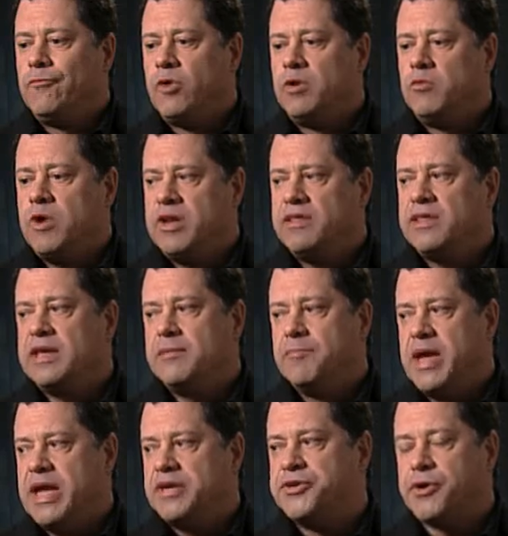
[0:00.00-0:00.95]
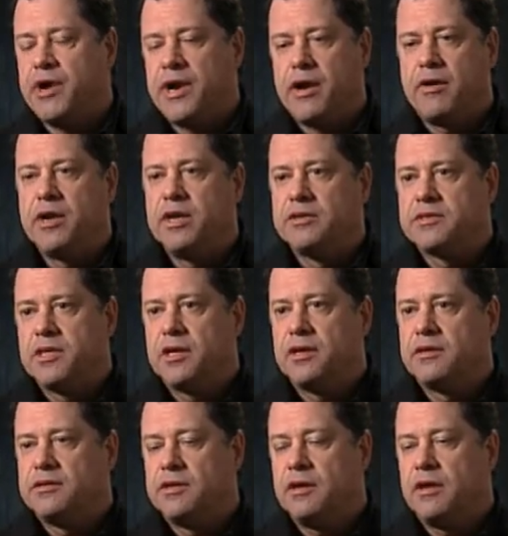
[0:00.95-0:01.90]
Well, one of the major areas
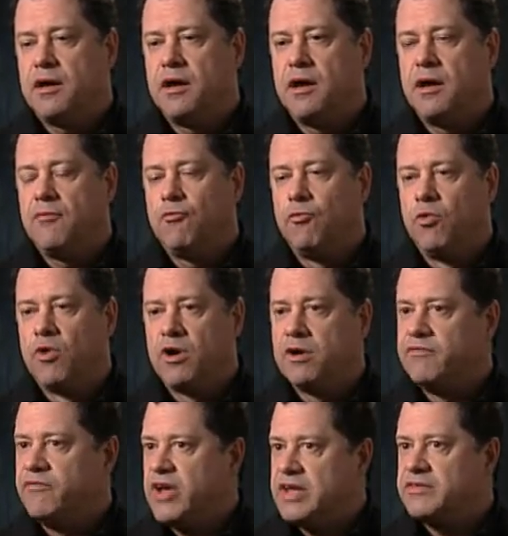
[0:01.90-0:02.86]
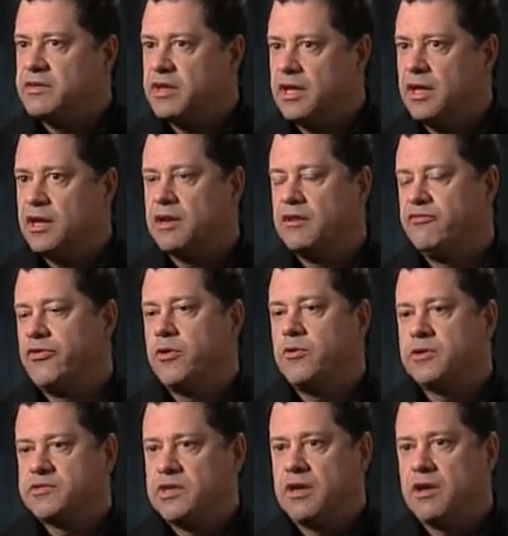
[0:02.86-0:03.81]
that we're investing in and
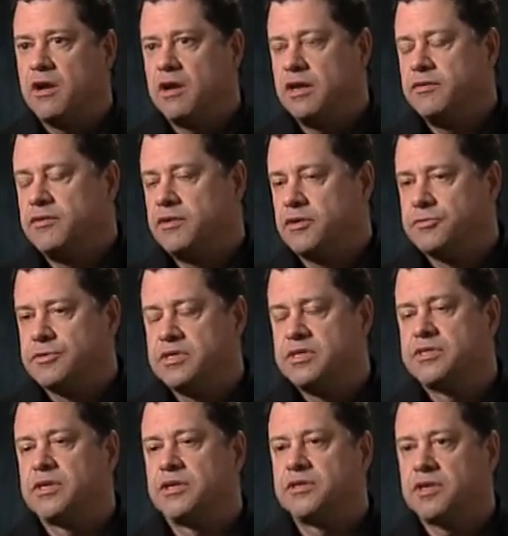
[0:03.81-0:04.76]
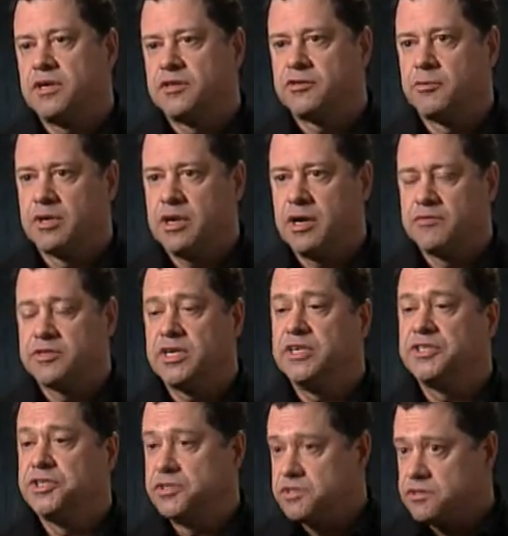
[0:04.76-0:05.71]
focusing on in terms of the 6 customer
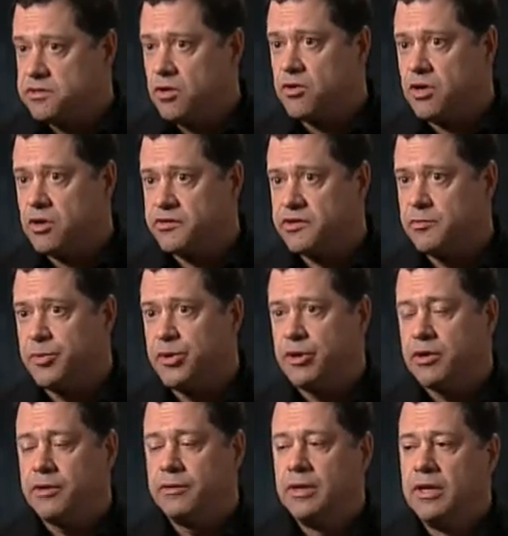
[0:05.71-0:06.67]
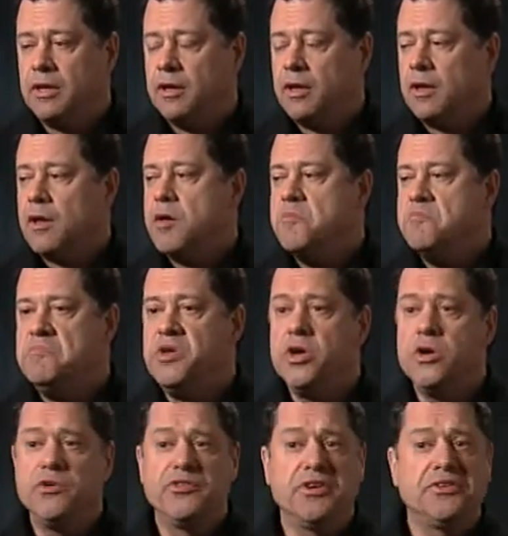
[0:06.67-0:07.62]
conversations is low-cost computing.
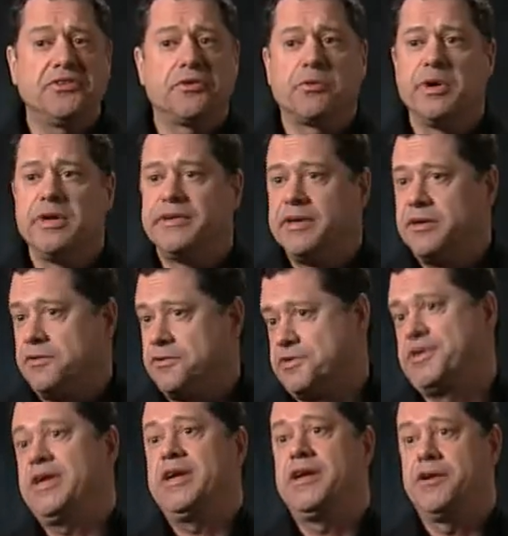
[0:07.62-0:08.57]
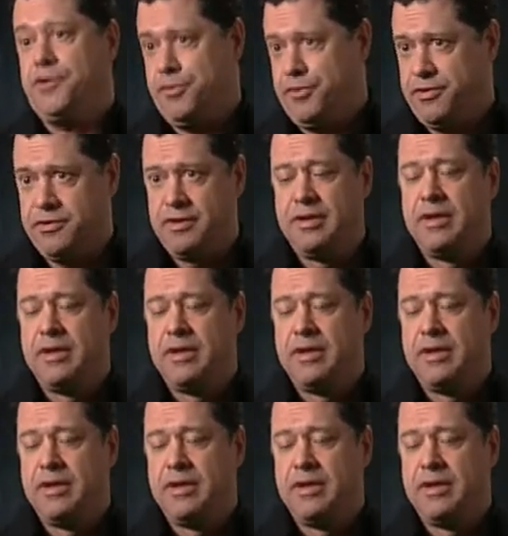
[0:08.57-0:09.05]
Music to retailers' ears.